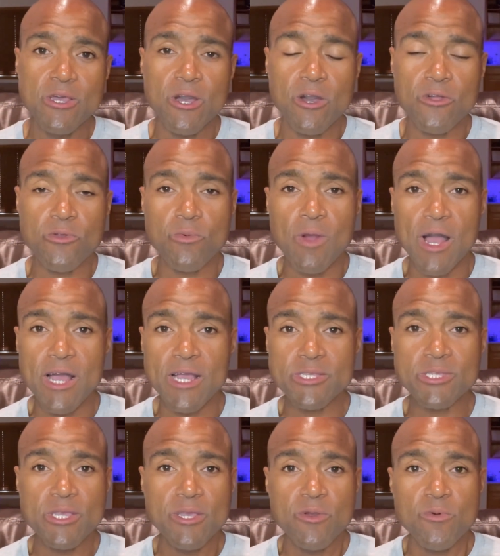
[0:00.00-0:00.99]

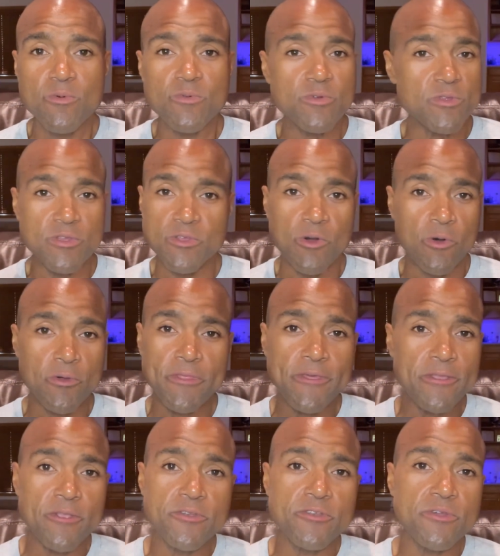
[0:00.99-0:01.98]
Otherwise, the only
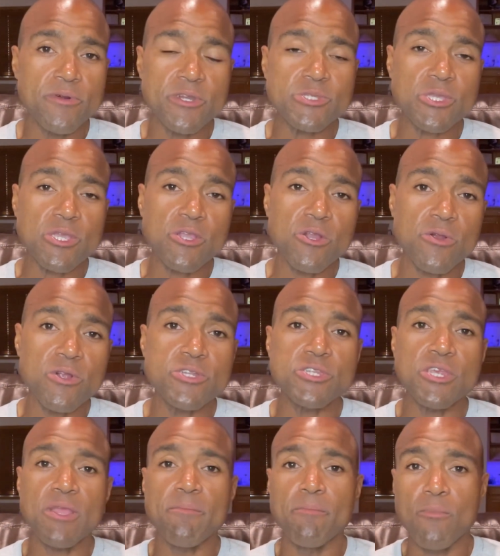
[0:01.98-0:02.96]
thing you're doing is
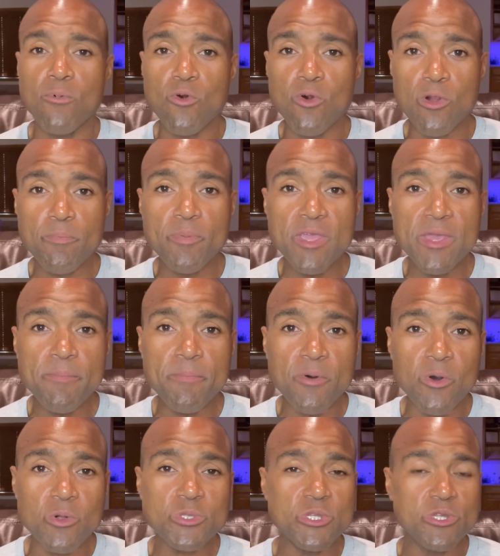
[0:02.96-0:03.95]
encouraging more
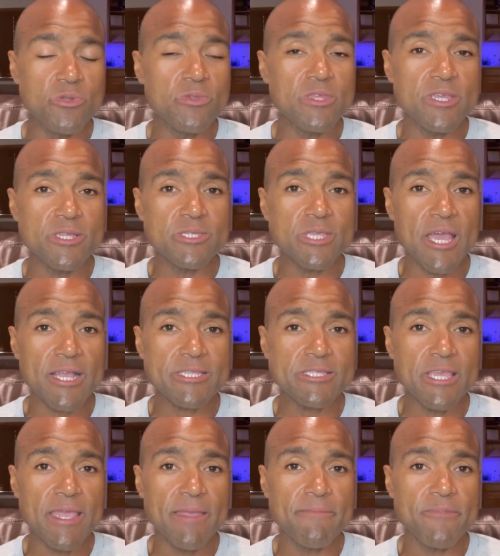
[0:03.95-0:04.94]
people to do the exact
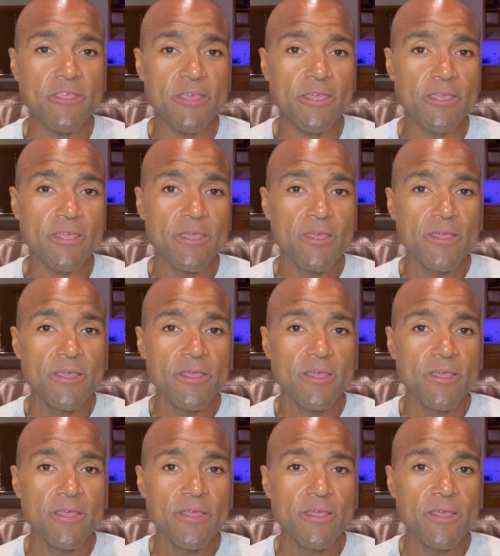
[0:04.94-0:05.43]
same thing.